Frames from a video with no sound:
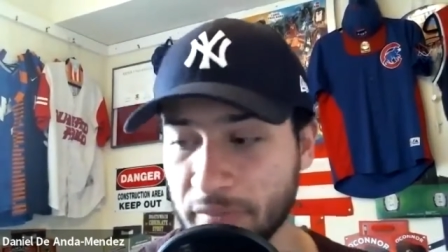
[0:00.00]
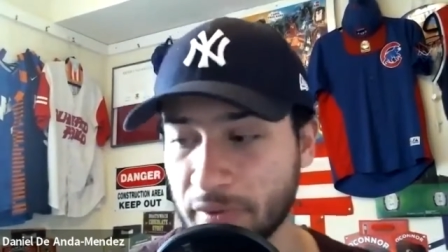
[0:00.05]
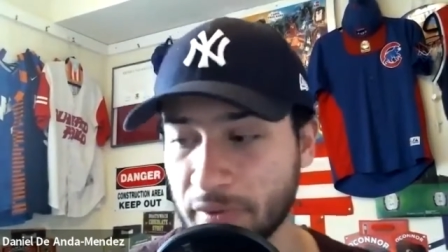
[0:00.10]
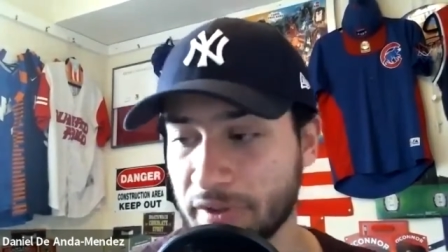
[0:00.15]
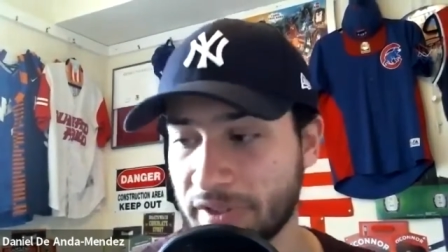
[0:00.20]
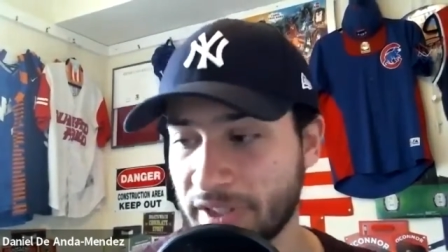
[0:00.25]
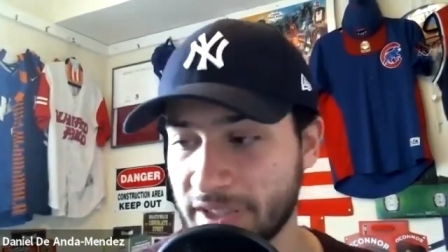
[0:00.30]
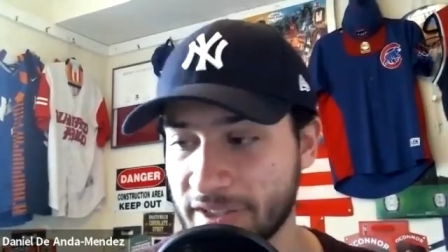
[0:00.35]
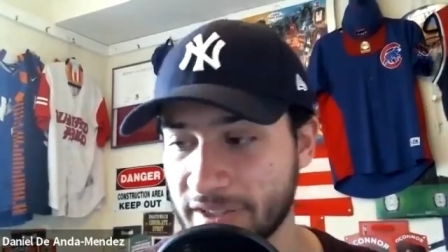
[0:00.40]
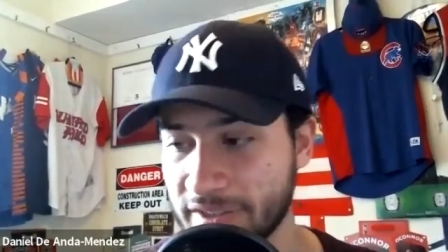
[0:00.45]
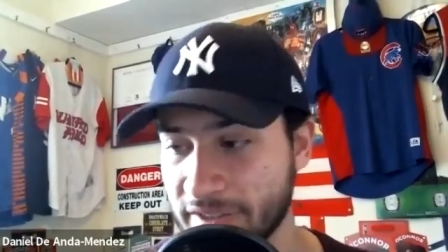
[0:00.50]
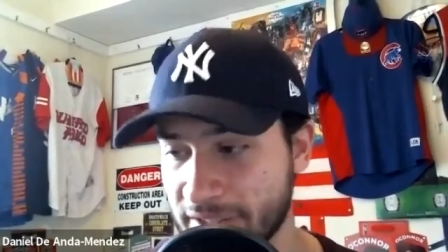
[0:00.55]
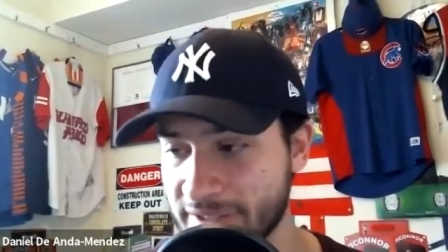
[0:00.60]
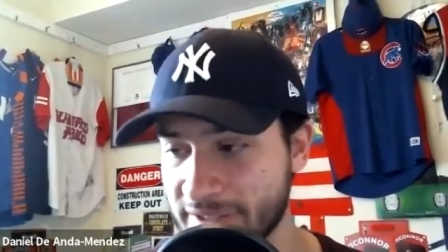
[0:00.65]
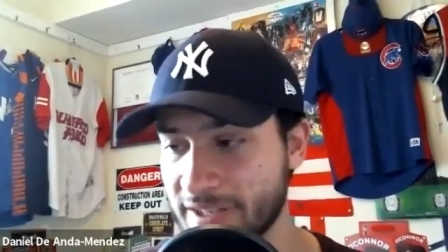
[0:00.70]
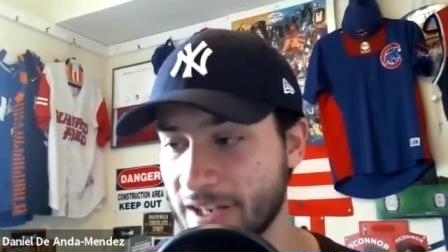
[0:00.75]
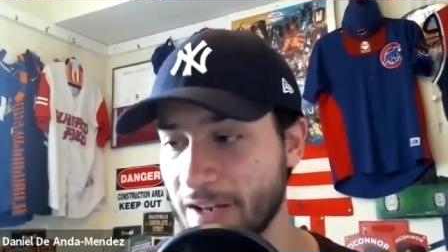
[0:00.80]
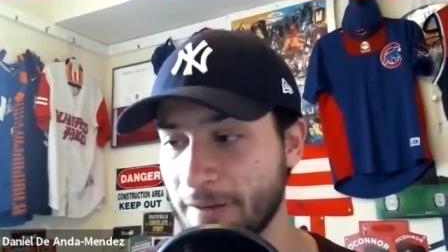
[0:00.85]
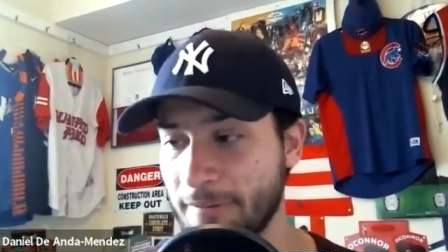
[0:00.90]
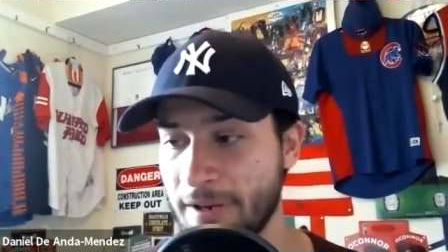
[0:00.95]
rotation this
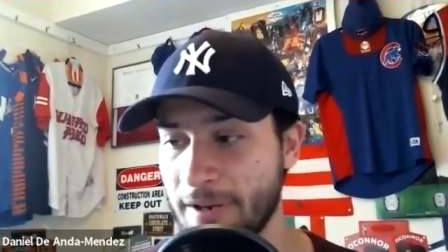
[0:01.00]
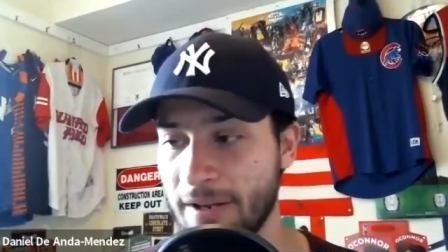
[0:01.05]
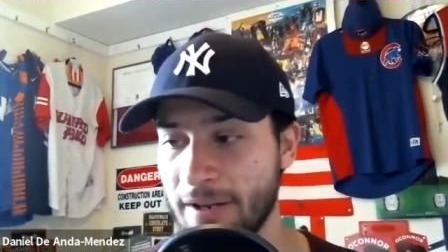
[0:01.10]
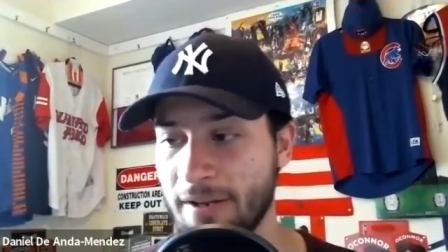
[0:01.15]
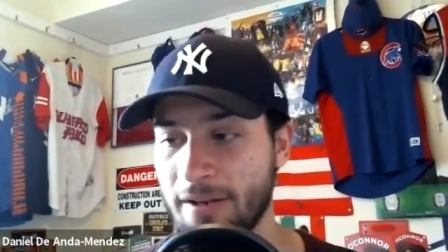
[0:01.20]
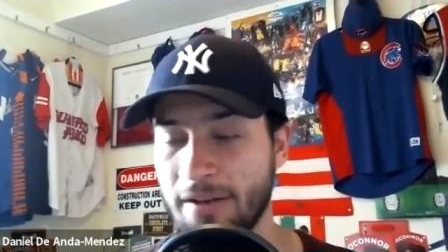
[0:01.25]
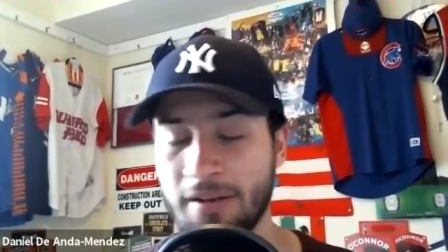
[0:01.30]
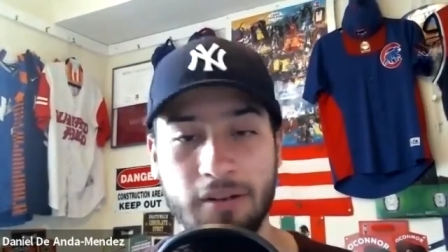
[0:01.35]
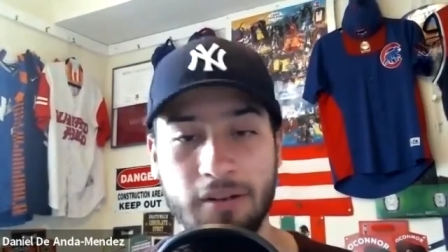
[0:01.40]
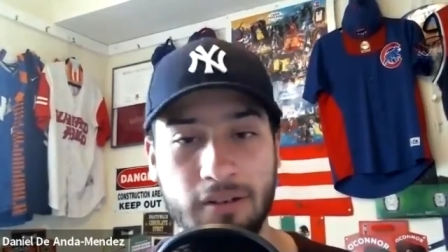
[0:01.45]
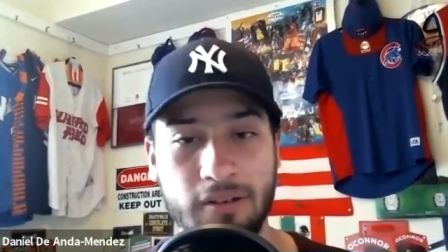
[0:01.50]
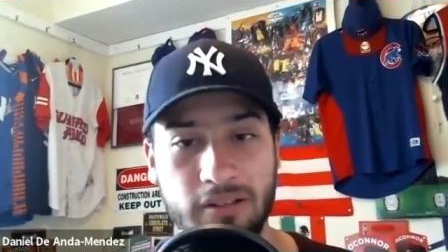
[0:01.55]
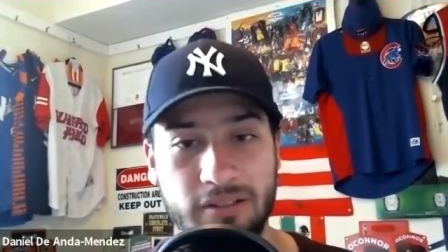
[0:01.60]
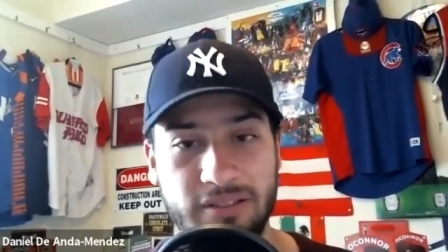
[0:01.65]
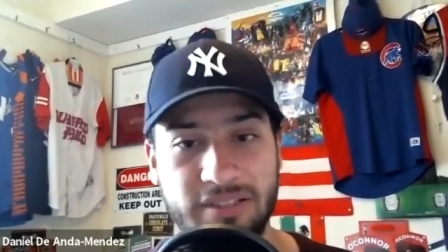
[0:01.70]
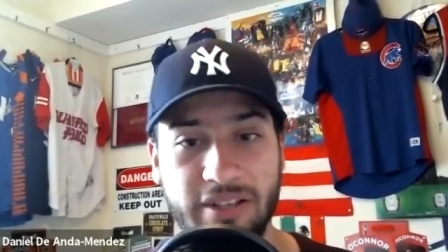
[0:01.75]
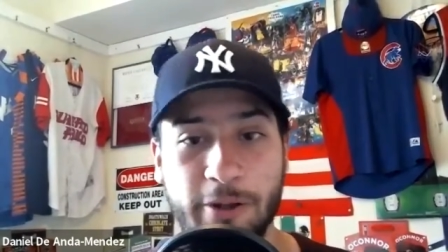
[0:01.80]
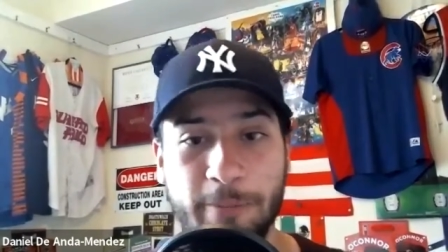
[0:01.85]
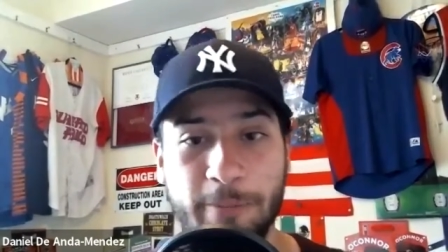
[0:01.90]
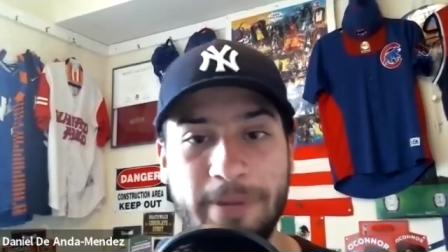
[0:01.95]
time
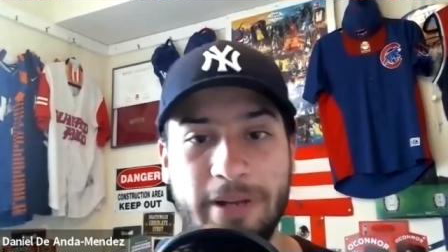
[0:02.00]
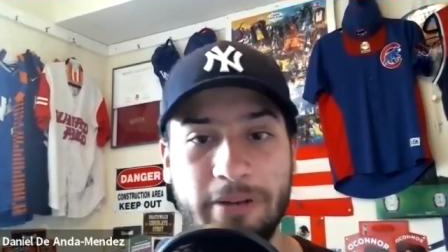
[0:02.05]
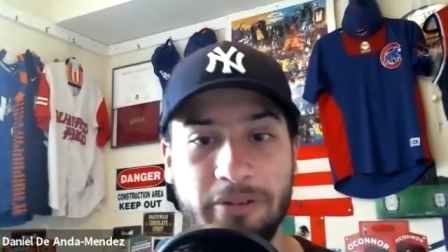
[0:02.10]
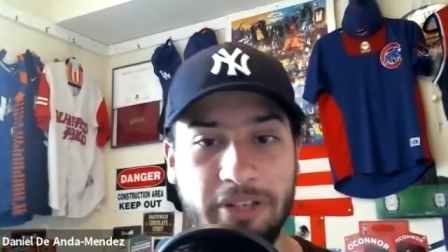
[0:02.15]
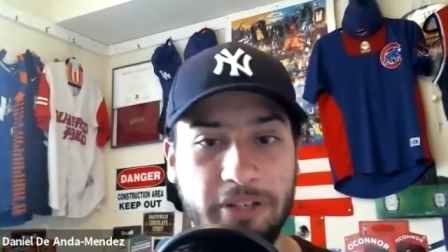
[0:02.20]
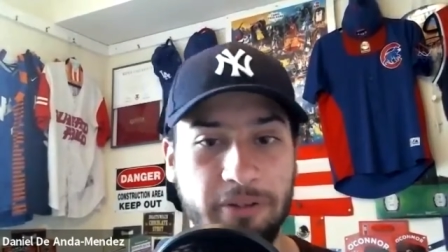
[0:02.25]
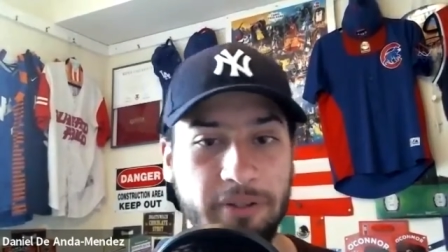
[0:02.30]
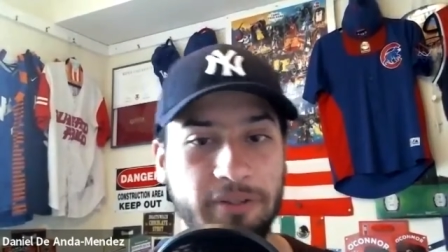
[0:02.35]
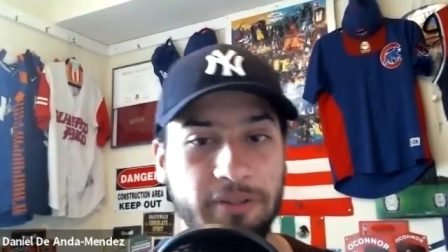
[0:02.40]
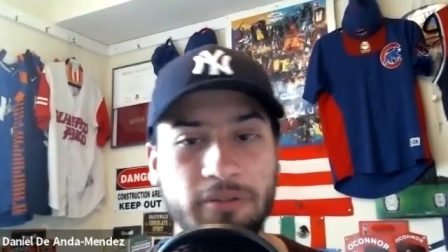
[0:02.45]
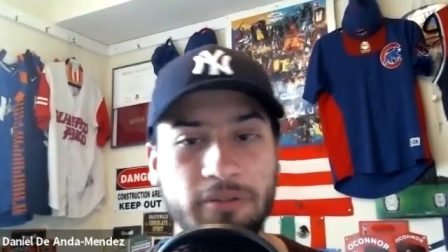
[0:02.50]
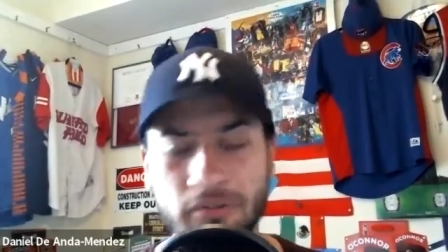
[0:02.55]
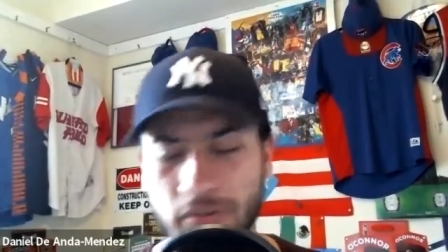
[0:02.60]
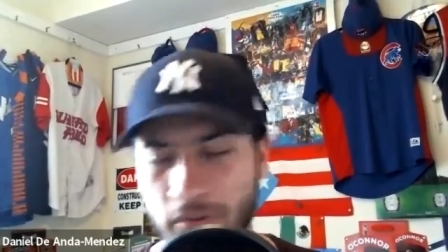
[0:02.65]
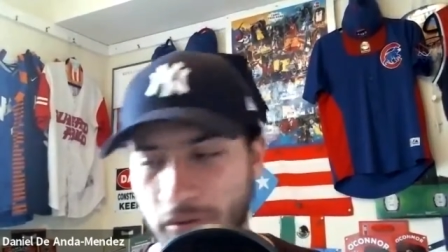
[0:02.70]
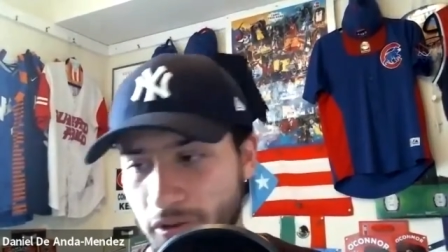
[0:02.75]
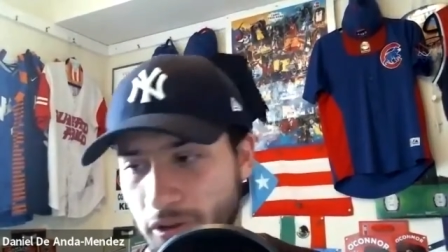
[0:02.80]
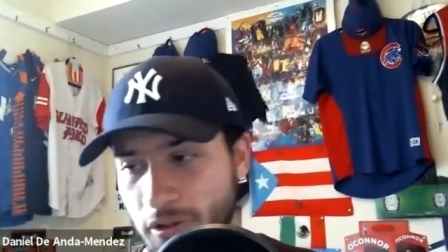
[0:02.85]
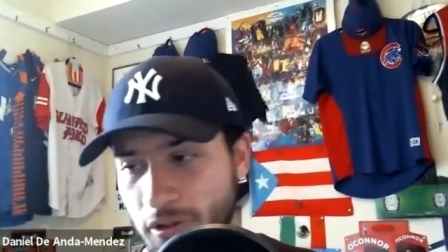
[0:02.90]
to help out Garrett Cole.